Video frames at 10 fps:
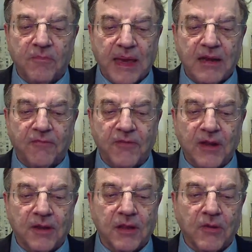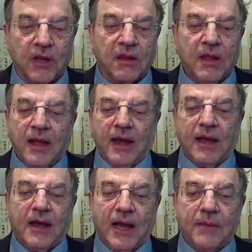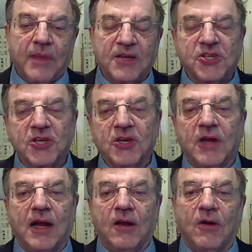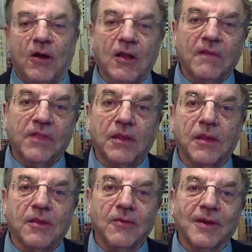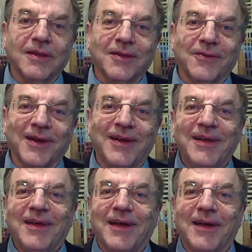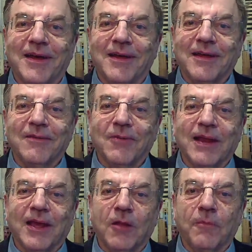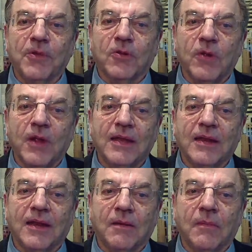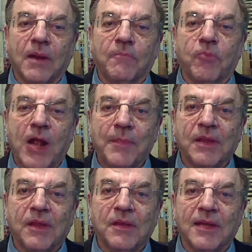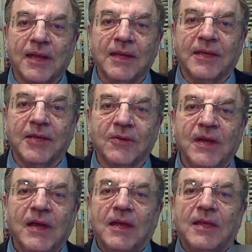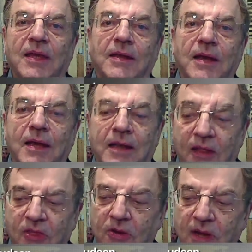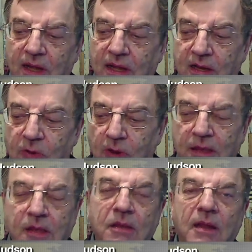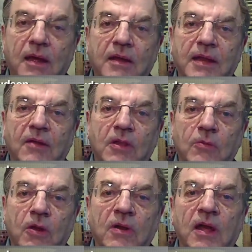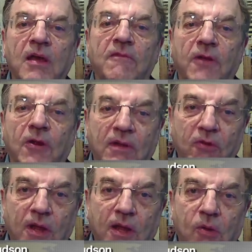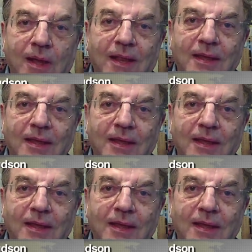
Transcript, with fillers: battlefield. So I'm not sure how all of this is going to uh, really help Ukraine, and it, it, promises to lead to yet another uh, crisis uh, down the road very, very quickly.